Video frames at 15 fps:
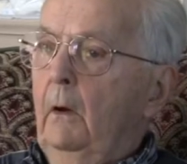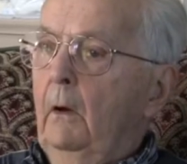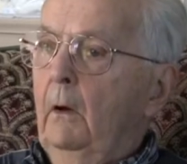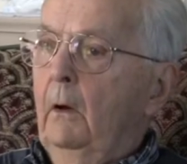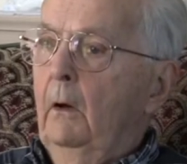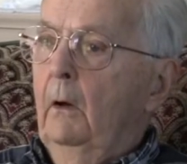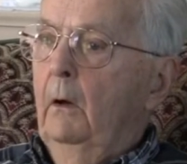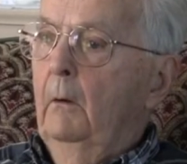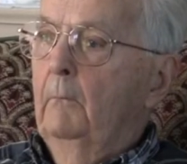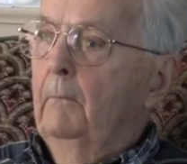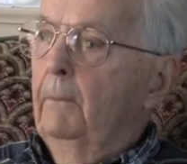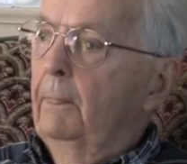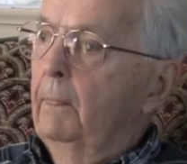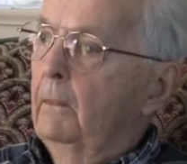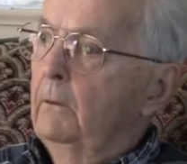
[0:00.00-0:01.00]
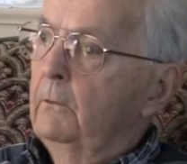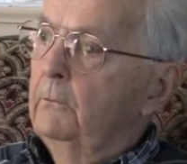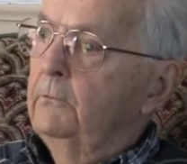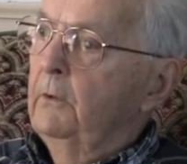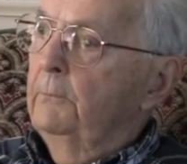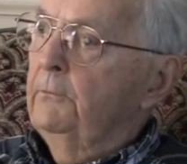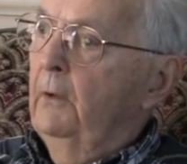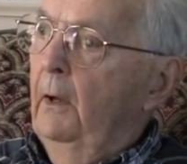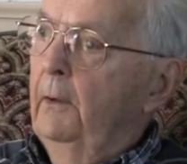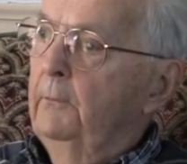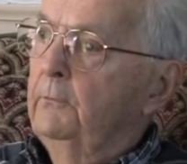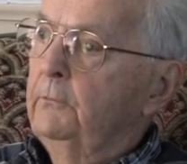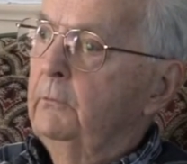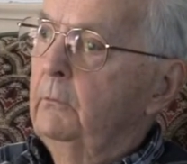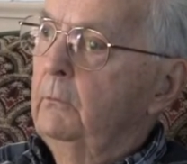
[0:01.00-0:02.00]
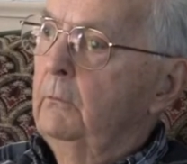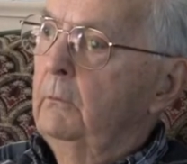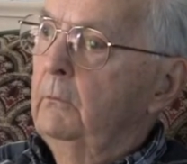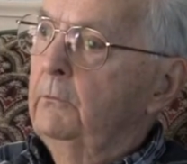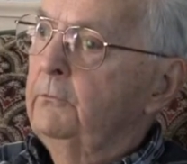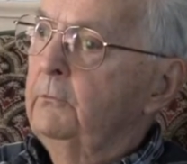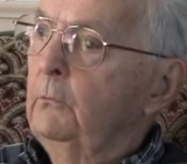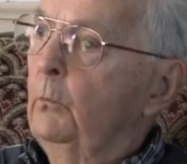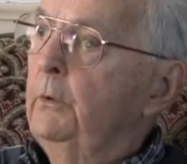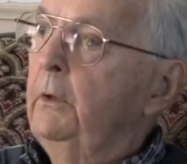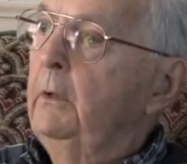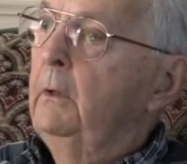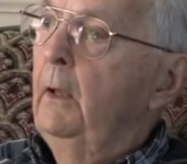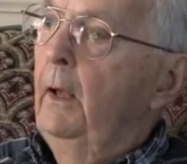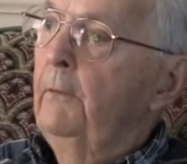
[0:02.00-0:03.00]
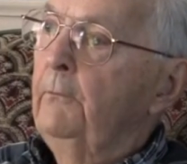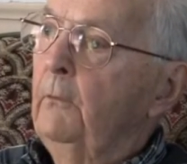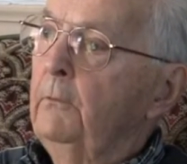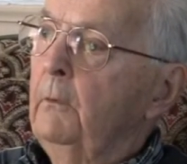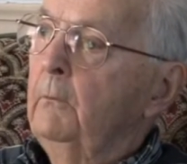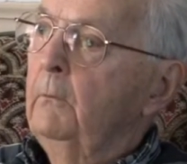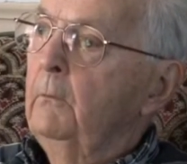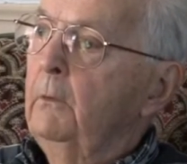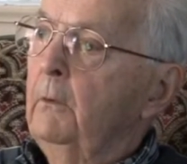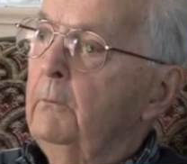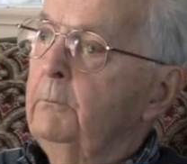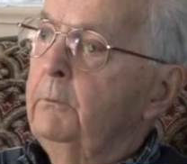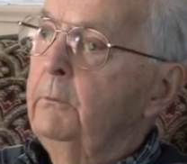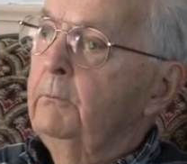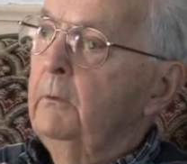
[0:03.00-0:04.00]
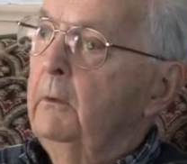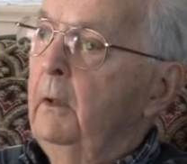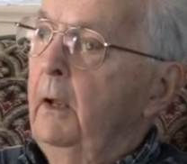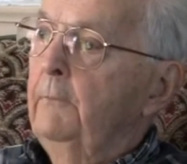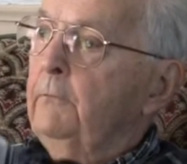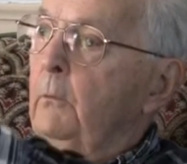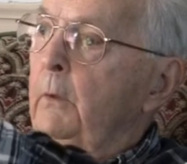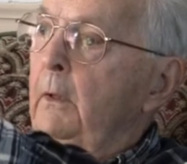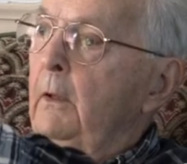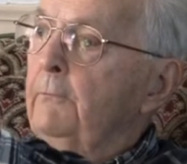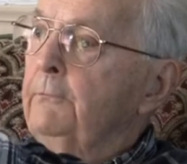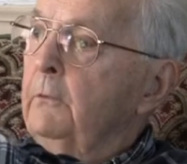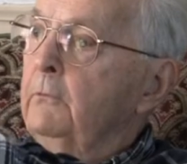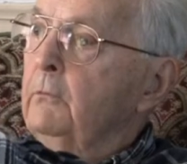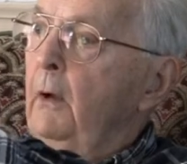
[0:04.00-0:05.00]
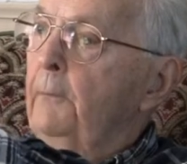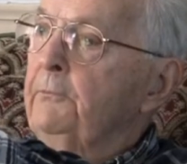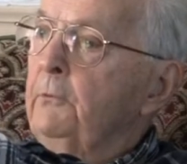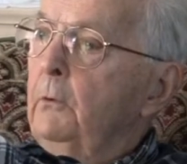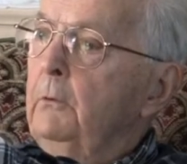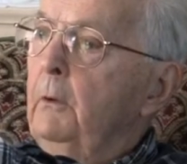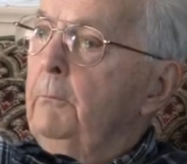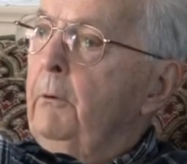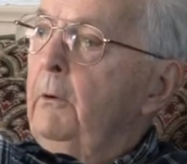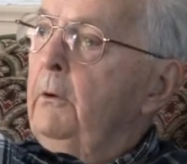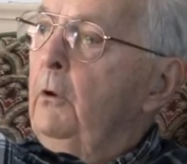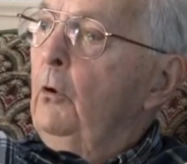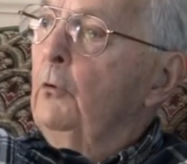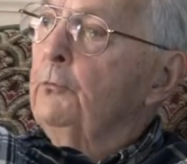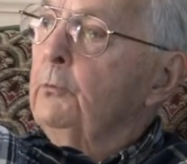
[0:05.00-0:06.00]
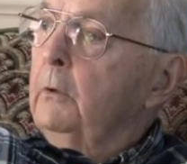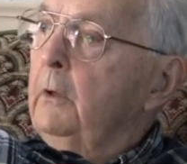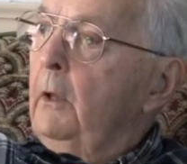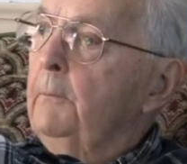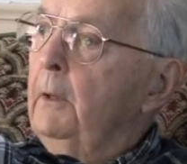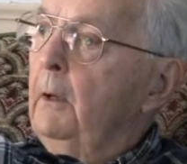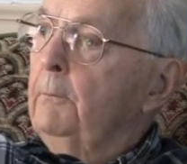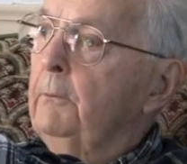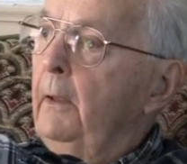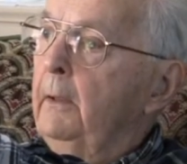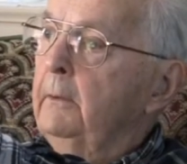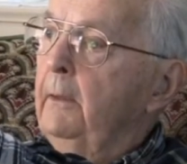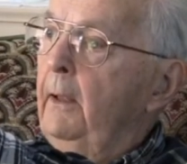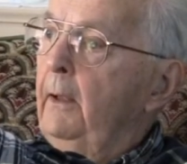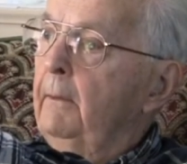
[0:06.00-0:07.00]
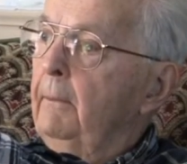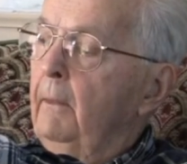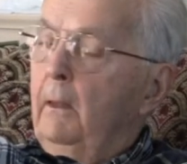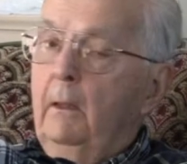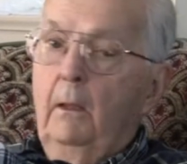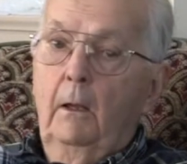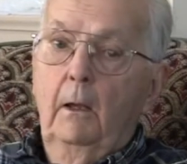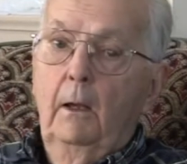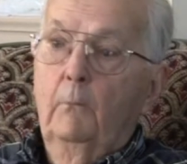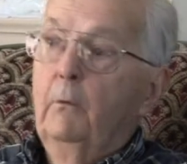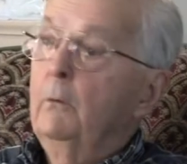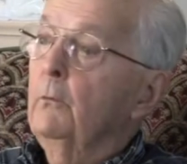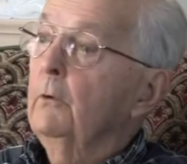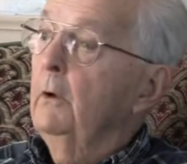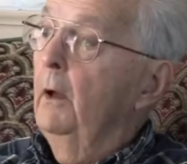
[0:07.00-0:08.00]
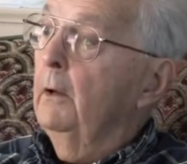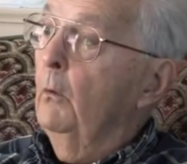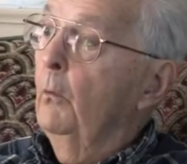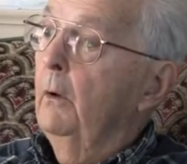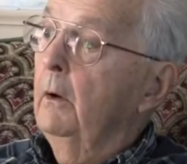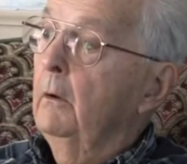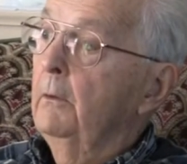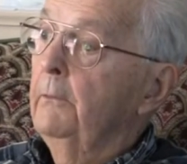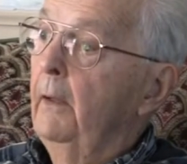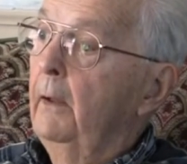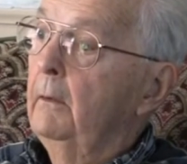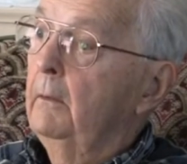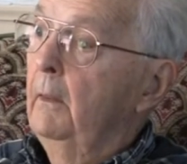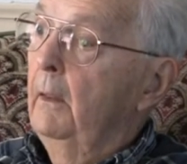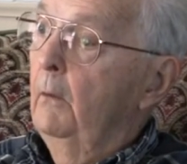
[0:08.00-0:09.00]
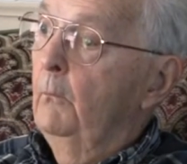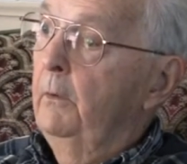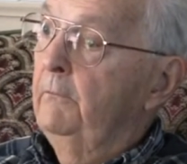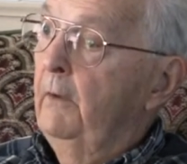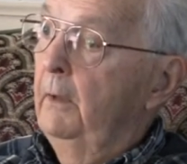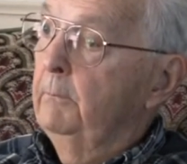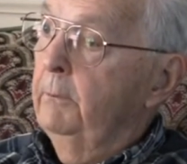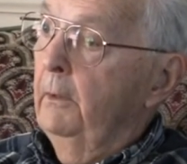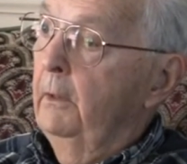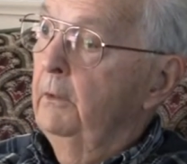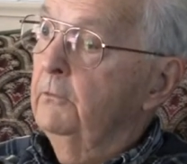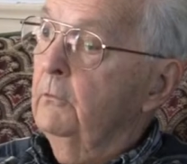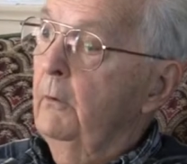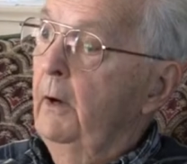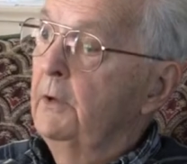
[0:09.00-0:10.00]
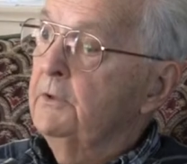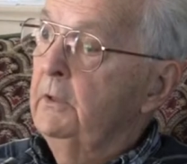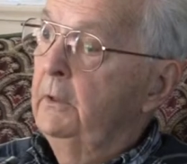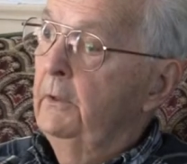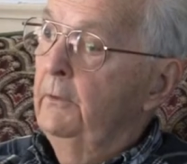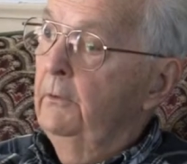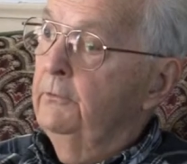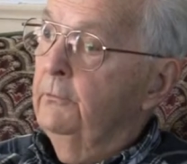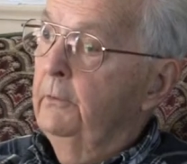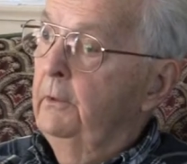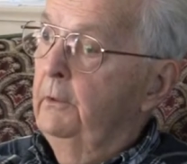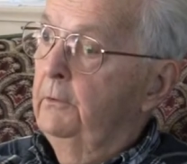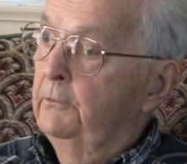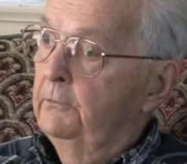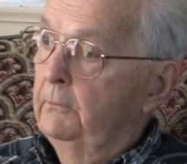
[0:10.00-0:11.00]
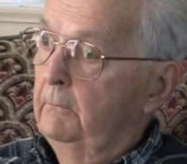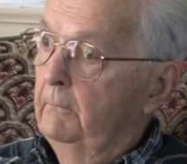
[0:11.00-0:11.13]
Um, sometimes we didn't have the, the, after we left the drop zone, the hills were coming up like that, and we were not aware of that. We've had planes crash into the trees.